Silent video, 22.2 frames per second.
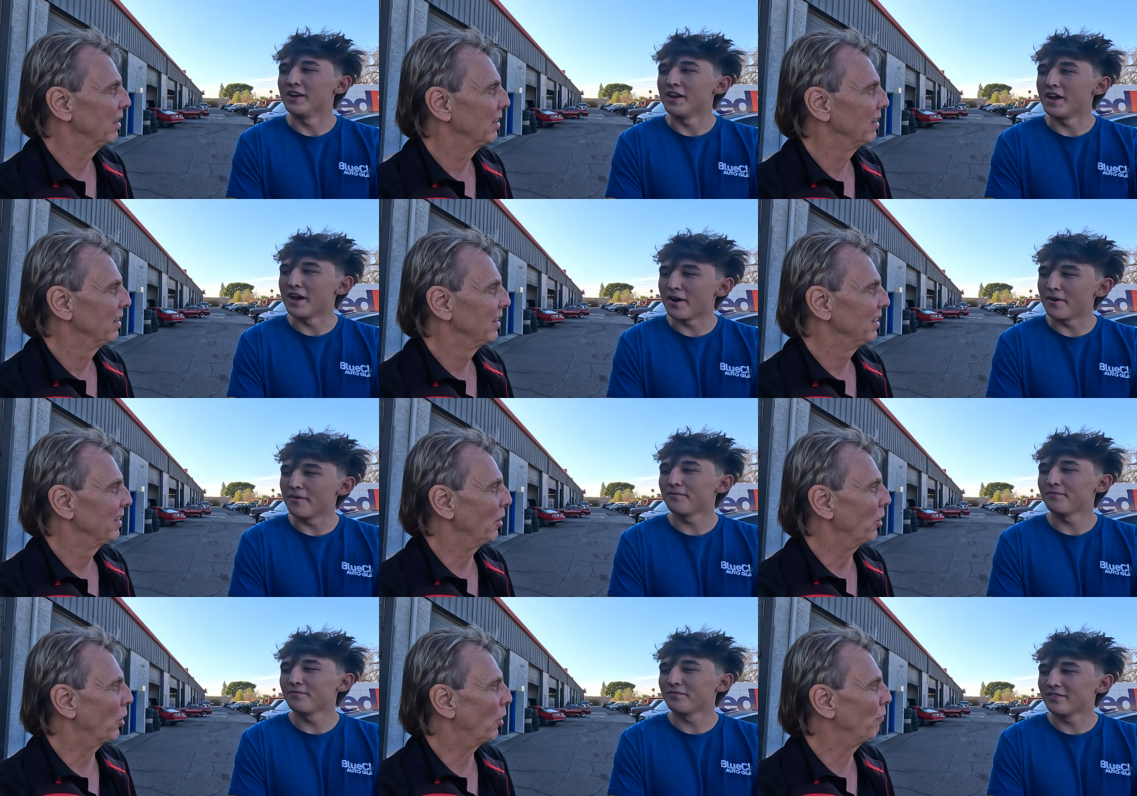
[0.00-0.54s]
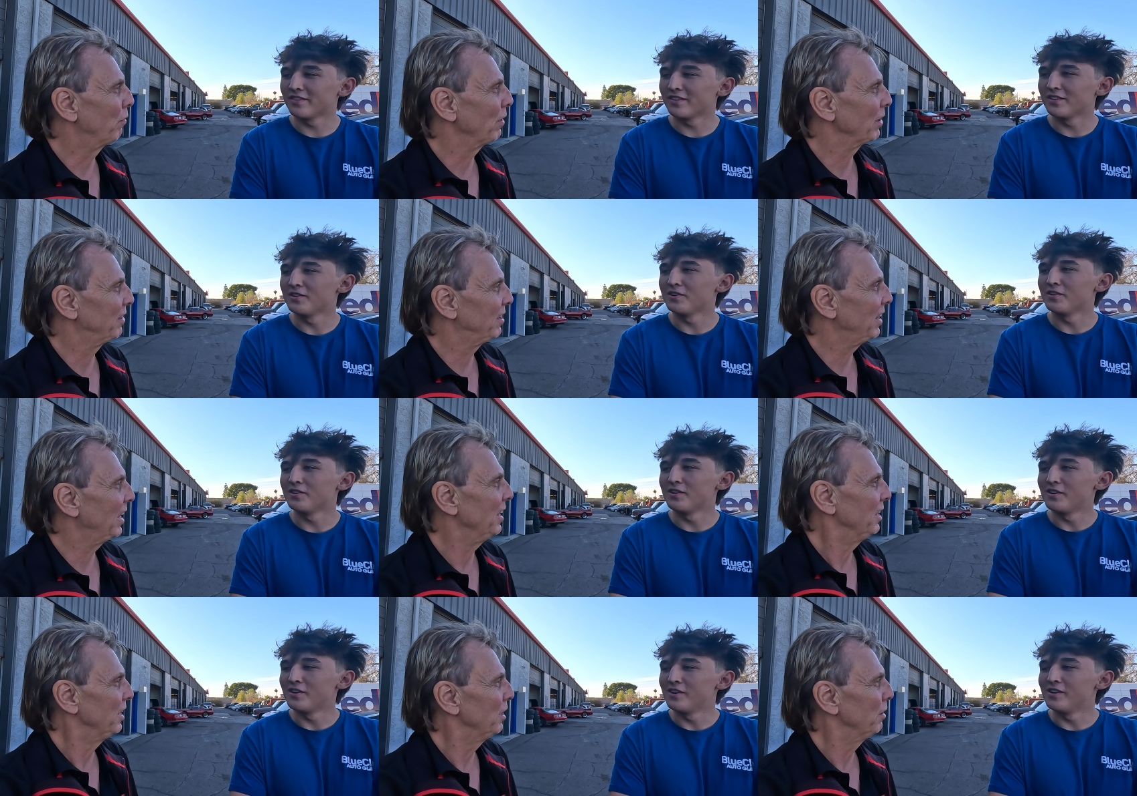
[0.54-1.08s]
Speaker 1: Yeah, over
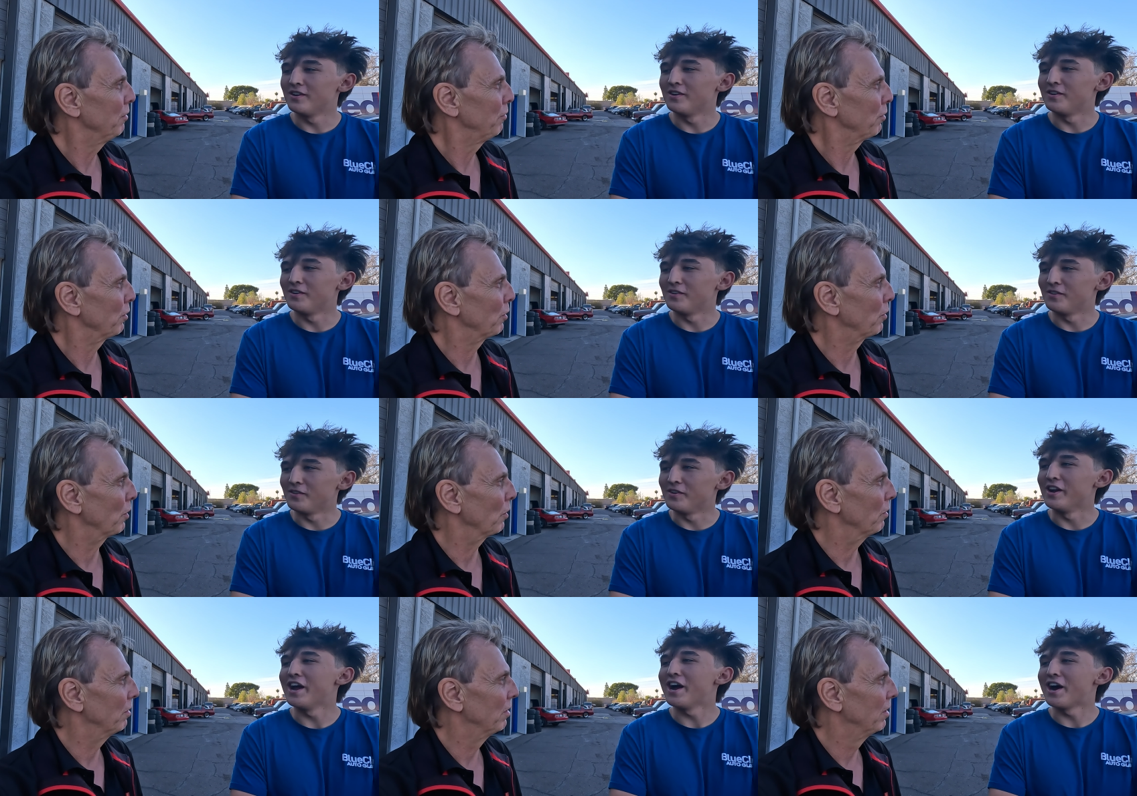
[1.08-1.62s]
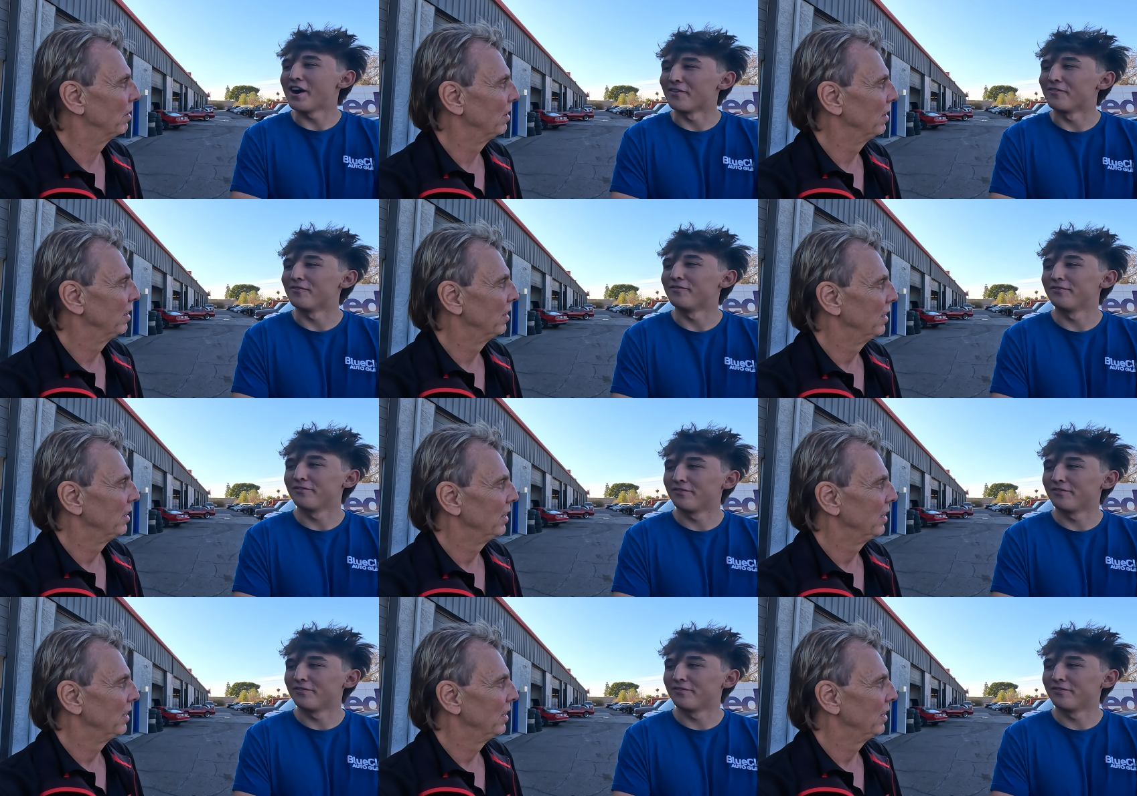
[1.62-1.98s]
ten years ago. Yeah,